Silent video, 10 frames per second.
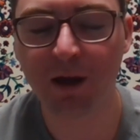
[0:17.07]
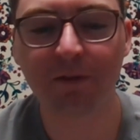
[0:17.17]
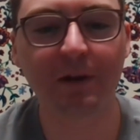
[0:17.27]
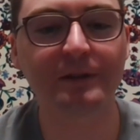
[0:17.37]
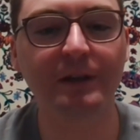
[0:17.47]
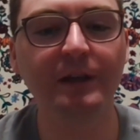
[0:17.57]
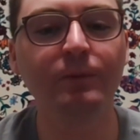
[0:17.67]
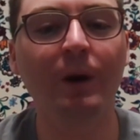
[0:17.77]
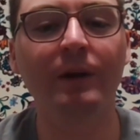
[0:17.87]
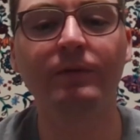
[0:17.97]
That's
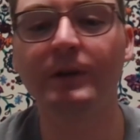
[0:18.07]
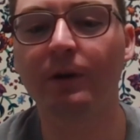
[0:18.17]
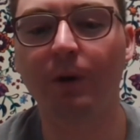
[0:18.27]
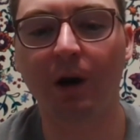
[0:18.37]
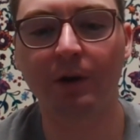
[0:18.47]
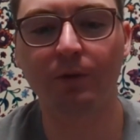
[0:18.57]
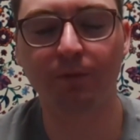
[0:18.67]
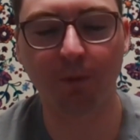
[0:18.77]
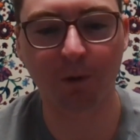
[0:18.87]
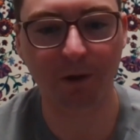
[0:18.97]
EYVO Auto
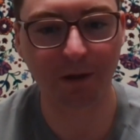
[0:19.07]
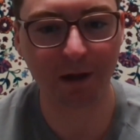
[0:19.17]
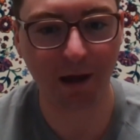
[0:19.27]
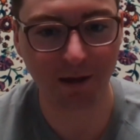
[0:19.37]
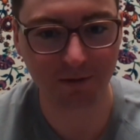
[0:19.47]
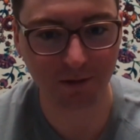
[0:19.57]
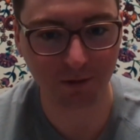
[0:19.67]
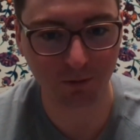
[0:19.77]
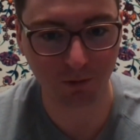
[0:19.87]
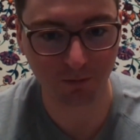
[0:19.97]
for enhancing
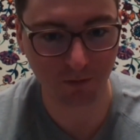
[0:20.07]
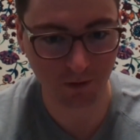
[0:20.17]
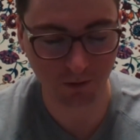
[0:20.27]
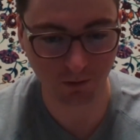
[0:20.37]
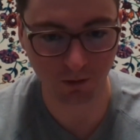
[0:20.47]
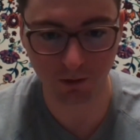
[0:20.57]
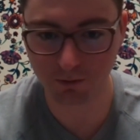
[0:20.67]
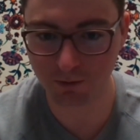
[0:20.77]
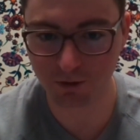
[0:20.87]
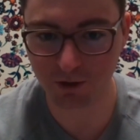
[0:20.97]
your vehicle
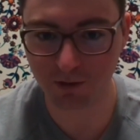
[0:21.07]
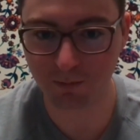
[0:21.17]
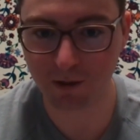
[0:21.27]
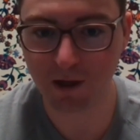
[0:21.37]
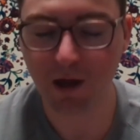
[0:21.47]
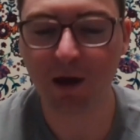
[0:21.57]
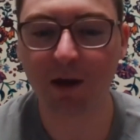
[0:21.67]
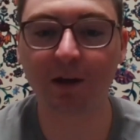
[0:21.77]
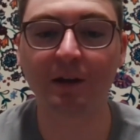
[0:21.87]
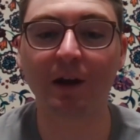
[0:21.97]
ownership.
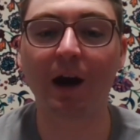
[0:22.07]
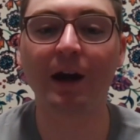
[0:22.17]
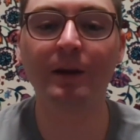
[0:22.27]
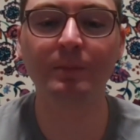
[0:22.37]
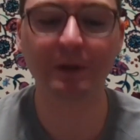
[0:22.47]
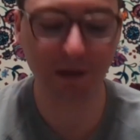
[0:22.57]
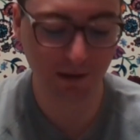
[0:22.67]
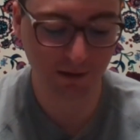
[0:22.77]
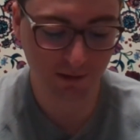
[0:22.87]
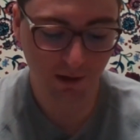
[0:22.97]
Again, I'm
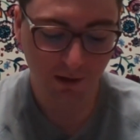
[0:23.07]
Nate.